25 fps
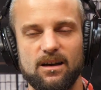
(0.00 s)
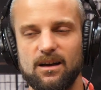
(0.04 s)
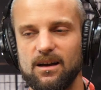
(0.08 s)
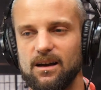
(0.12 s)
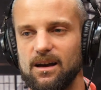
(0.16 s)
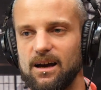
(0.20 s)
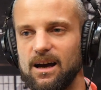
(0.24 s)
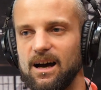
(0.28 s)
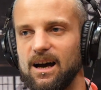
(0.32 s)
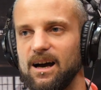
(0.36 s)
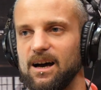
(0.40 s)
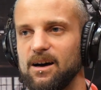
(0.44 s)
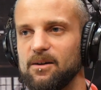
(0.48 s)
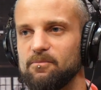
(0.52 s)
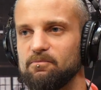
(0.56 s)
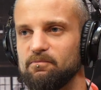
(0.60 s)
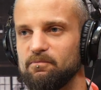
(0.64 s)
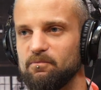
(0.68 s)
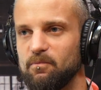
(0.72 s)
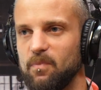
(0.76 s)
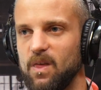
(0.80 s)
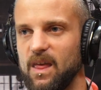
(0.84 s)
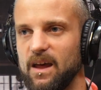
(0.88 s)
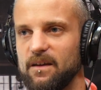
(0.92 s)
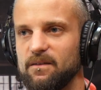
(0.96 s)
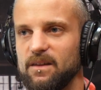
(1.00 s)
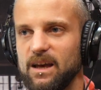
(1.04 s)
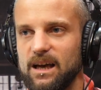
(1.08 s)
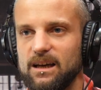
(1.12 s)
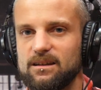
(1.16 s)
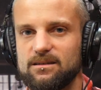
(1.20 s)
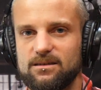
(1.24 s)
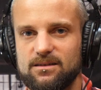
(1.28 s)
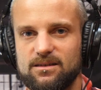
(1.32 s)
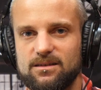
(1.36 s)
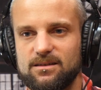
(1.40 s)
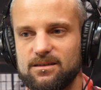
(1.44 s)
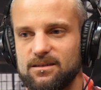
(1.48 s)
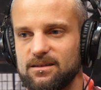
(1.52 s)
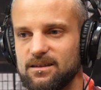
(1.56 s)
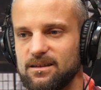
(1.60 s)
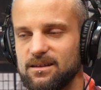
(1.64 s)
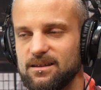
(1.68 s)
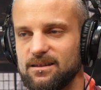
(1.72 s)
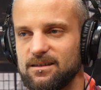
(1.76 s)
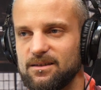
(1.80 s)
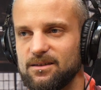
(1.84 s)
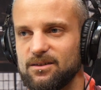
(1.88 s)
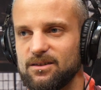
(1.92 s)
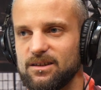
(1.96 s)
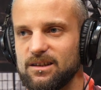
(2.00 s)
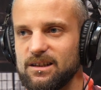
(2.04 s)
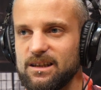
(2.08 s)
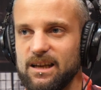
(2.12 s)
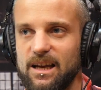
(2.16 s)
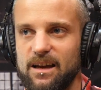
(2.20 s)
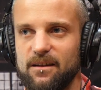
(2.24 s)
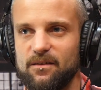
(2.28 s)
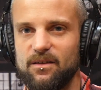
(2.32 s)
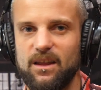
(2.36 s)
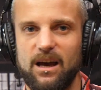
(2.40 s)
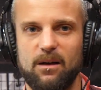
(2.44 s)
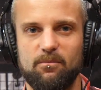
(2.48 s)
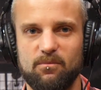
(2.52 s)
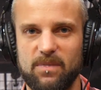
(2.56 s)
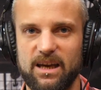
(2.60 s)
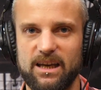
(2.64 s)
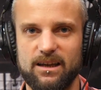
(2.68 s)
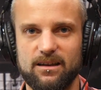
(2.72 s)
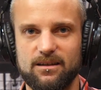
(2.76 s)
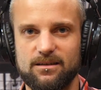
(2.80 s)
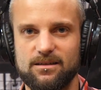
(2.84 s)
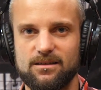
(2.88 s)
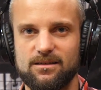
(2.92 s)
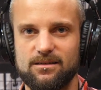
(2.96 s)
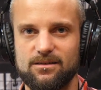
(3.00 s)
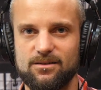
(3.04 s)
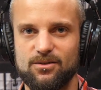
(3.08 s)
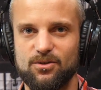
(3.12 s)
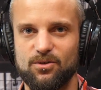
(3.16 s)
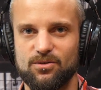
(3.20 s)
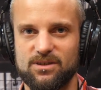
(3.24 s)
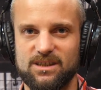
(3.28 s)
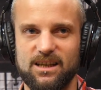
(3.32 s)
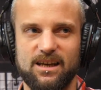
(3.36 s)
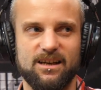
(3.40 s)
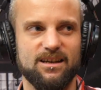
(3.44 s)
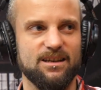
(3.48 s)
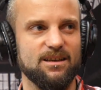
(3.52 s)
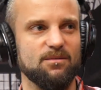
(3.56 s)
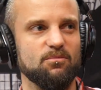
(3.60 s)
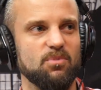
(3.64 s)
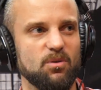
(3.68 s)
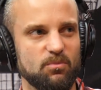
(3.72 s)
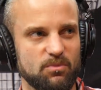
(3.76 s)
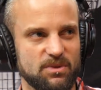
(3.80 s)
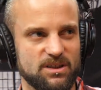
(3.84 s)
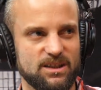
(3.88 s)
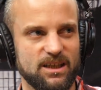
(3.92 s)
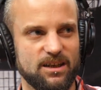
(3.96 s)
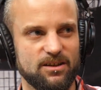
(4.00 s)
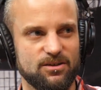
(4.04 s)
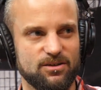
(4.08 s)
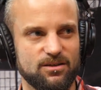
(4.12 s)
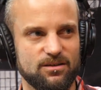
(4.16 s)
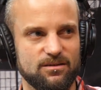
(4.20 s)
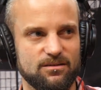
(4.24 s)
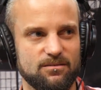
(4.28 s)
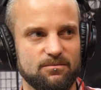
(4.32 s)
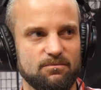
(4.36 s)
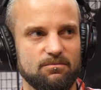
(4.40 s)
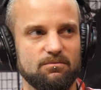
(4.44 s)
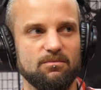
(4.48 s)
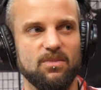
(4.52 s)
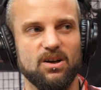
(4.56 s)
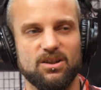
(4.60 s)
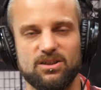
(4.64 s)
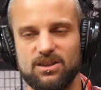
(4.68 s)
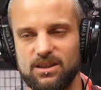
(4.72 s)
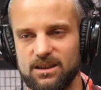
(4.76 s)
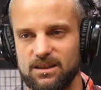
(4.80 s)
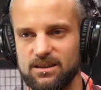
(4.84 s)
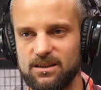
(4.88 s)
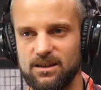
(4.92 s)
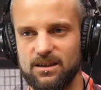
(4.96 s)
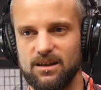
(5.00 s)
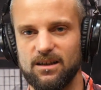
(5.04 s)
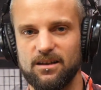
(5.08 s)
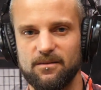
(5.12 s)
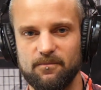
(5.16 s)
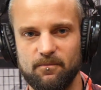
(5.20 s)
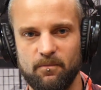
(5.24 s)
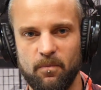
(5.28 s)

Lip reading: And that makes your second implementation much easier.